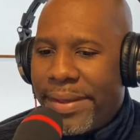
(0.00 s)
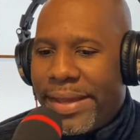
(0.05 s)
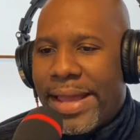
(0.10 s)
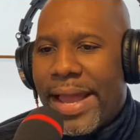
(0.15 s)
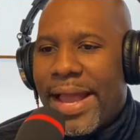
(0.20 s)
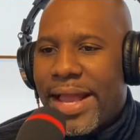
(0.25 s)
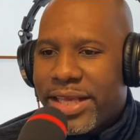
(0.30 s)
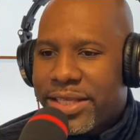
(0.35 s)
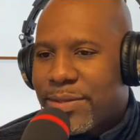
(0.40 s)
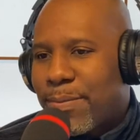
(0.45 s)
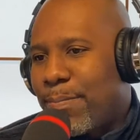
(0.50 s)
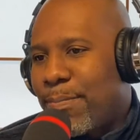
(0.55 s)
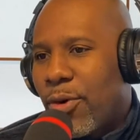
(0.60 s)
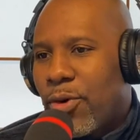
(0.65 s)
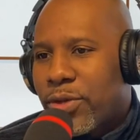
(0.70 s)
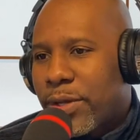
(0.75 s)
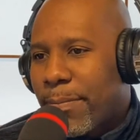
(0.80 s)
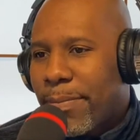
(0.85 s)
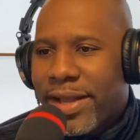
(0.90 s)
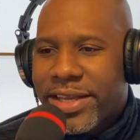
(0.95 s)
ass
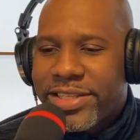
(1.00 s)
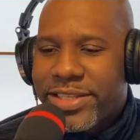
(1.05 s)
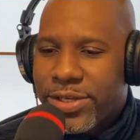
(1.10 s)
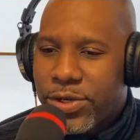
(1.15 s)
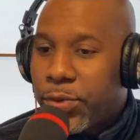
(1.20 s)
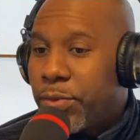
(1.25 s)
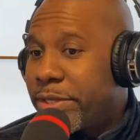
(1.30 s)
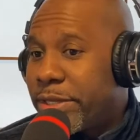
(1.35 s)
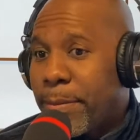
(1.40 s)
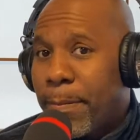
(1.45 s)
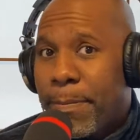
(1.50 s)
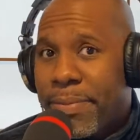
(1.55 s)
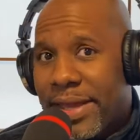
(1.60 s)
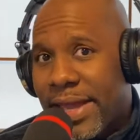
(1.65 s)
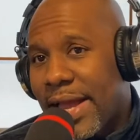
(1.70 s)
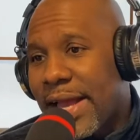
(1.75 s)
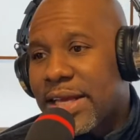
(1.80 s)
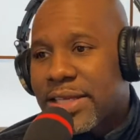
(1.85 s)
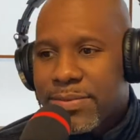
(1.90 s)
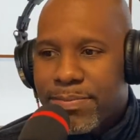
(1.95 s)
on a bicycle with a big
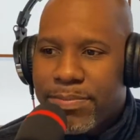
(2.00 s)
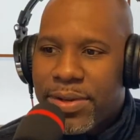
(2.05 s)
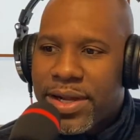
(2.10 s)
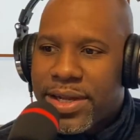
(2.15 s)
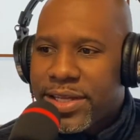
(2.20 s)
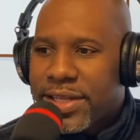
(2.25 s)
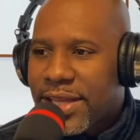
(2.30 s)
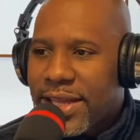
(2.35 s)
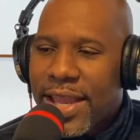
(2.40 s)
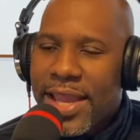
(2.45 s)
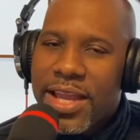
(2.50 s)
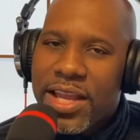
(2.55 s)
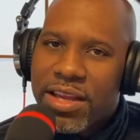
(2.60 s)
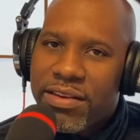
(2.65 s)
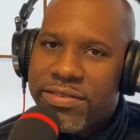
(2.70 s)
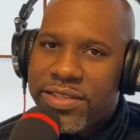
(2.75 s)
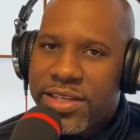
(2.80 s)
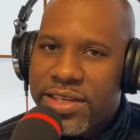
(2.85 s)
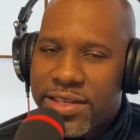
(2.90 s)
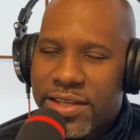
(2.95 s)
ass bucket of
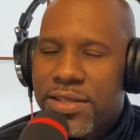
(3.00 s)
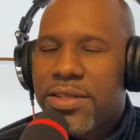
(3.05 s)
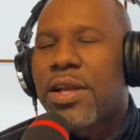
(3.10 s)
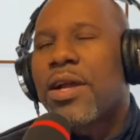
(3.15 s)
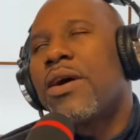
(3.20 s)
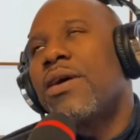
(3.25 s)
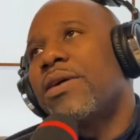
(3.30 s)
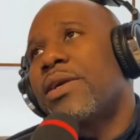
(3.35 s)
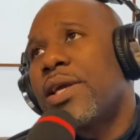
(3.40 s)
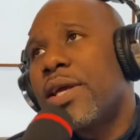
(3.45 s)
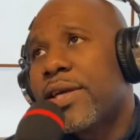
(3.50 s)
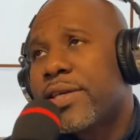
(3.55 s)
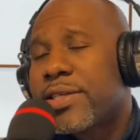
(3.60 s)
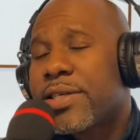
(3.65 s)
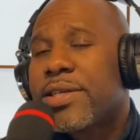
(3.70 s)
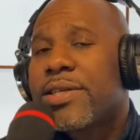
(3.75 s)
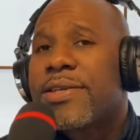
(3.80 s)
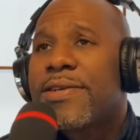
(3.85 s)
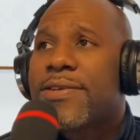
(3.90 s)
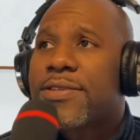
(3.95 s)
KFC, and I was like, oh yeah,
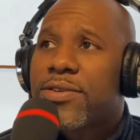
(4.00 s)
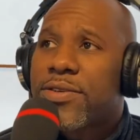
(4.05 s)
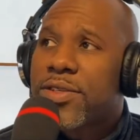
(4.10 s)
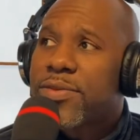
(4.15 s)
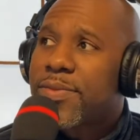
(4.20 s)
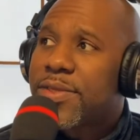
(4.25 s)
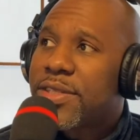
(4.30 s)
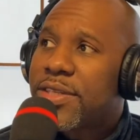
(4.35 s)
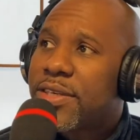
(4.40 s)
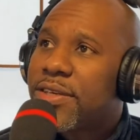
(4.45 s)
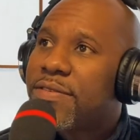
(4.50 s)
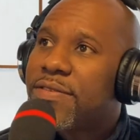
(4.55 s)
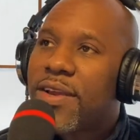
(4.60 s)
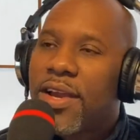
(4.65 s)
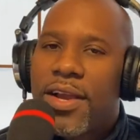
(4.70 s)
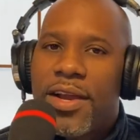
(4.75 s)
shit, it is Christmas Eve.